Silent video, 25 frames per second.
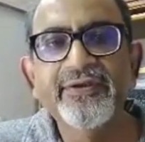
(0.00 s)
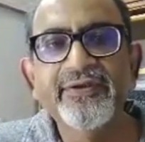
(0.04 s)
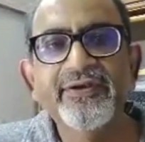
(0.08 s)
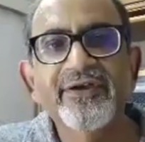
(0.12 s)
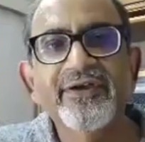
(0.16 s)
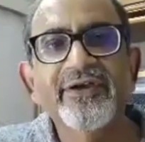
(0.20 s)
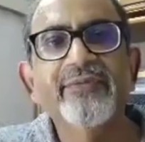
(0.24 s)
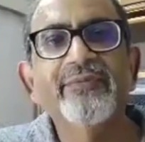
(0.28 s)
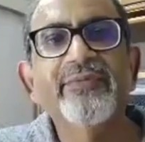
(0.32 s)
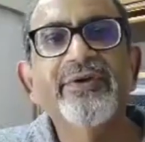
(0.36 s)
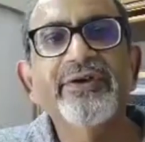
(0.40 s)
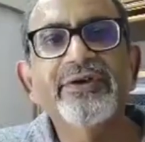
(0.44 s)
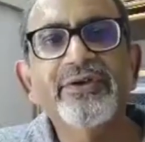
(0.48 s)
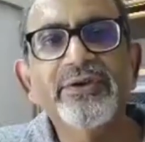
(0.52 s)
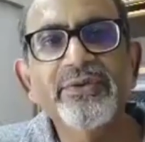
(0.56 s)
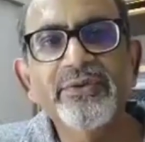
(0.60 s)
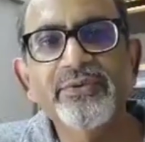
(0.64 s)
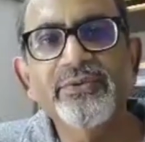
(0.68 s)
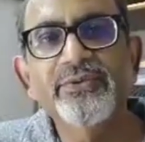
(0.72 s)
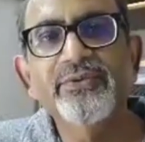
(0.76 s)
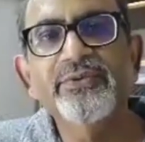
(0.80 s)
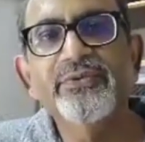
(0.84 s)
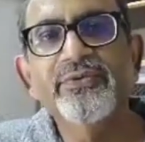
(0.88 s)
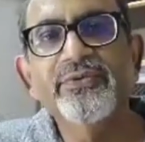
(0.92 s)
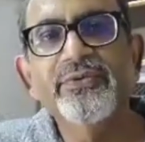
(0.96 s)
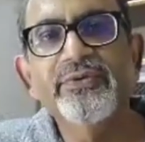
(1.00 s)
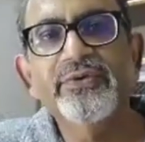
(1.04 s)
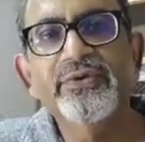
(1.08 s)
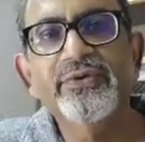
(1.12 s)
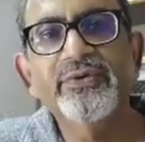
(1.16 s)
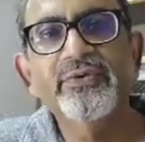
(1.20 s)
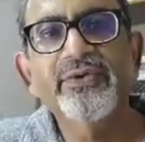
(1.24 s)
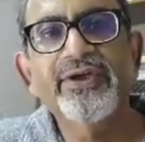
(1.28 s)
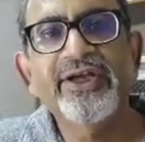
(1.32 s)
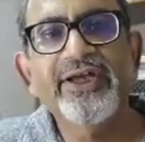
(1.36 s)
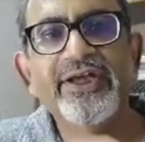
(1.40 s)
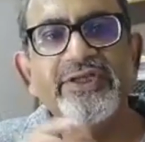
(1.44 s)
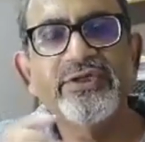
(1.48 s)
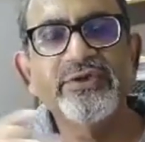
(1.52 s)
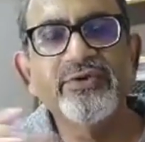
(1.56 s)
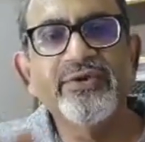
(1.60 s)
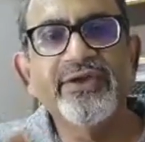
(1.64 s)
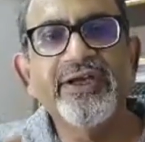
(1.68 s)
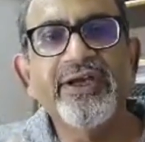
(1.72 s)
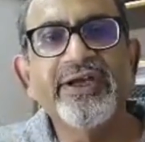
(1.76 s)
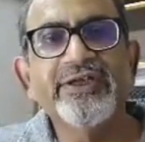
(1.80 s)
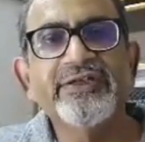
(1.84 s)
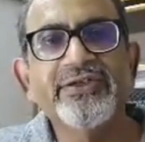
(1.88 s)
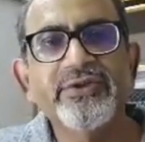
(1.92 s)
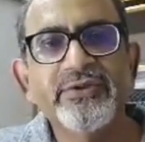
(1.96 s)
Number two, to
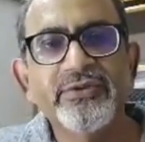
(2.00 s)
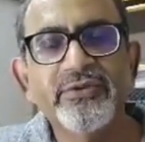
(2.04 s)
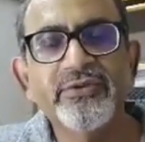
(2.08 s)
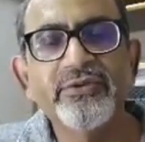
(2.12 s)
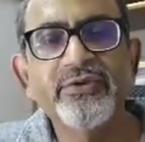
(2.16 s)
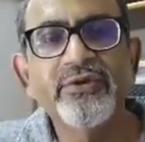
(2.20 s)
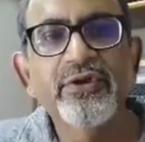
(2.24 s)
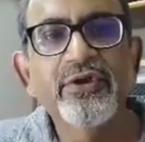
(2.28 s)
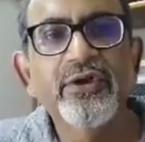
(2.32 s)
educate you